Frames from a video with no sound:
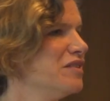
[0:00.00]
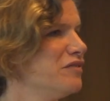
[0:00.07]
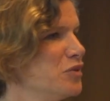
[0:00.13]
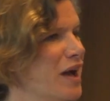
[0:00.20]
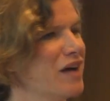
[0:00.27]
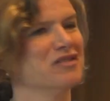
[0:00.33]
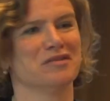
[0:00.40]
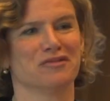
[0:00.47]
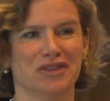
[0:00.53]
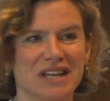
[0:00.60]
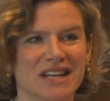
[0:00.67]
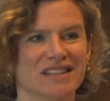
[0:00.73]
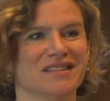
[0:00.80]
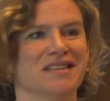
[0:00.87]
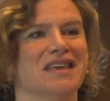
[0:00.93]
If you haven't, read
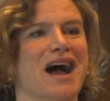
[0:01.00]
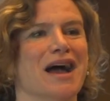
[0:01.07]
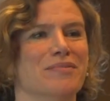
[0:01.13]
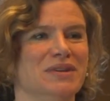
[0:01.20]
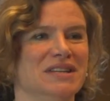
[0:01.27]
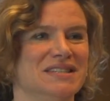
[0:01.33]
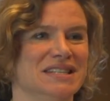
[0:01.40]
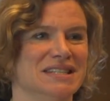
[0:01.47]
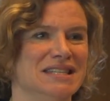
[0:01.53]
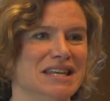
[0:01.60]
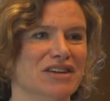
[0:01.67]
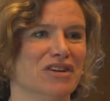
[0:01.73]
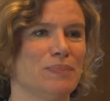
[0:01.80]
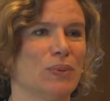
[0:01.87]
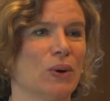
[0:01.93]
it, the
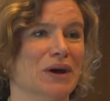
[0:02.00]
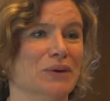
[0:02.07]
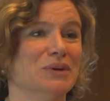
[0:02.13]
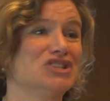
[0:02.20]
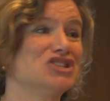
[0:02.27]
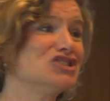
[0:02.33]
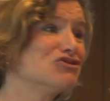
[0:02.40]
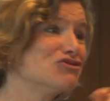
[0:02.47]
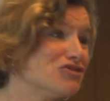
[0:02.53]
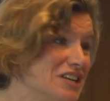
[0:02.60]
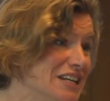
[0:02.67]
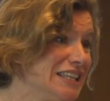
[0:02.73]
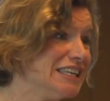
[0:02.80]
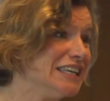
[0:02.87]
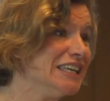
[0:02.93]
IPCC report, which is
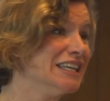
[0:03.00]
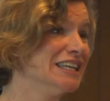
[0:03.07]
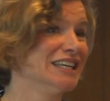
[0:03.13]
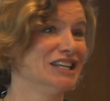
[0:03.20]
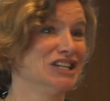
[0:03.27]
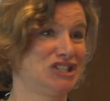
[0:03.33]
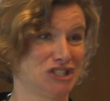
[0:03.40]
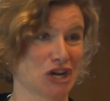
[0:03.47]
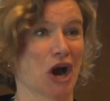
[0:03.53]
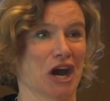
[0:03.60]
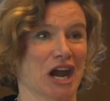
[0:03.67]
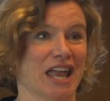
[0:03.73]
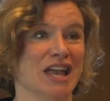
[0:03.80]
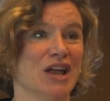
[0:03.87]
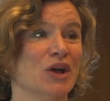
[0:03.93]
really
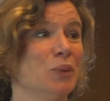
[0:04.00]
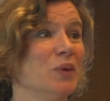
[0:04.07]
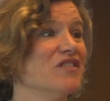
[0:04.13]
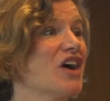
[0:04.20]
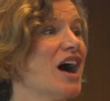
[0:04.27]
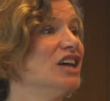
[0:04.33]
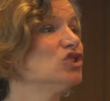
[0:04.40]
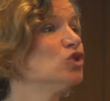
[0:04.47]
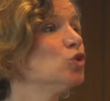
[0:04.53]
stark. We've got